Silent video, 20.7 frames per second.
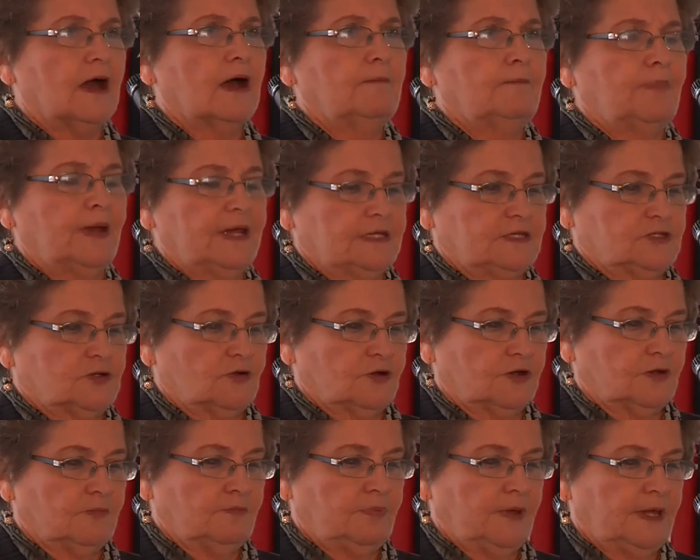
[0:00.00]
are based
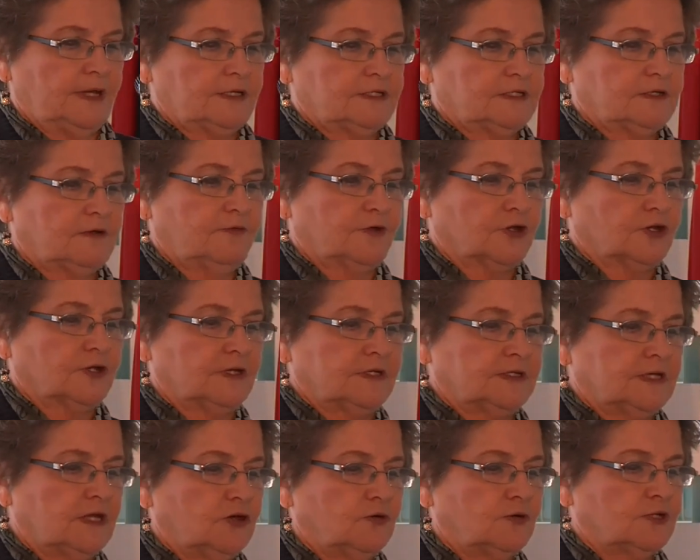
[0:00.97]
on competitive and
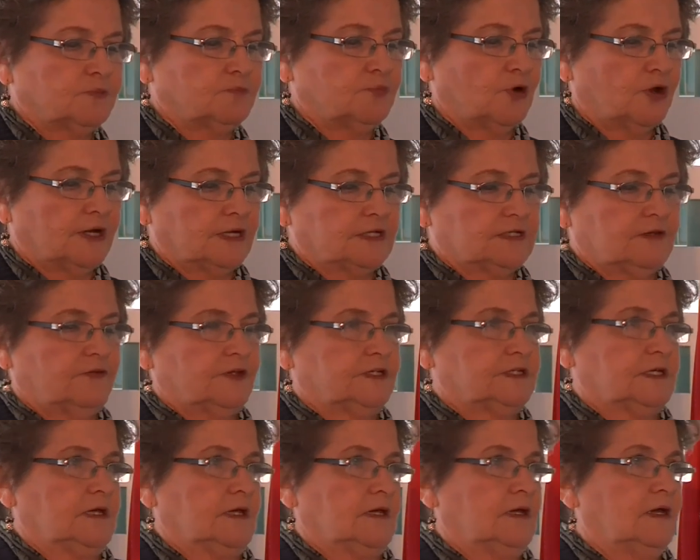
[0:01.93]
continuous
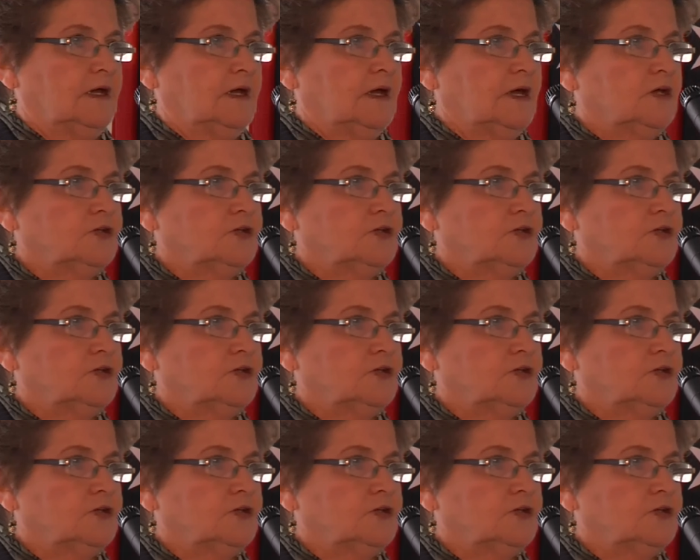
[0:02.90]
productivity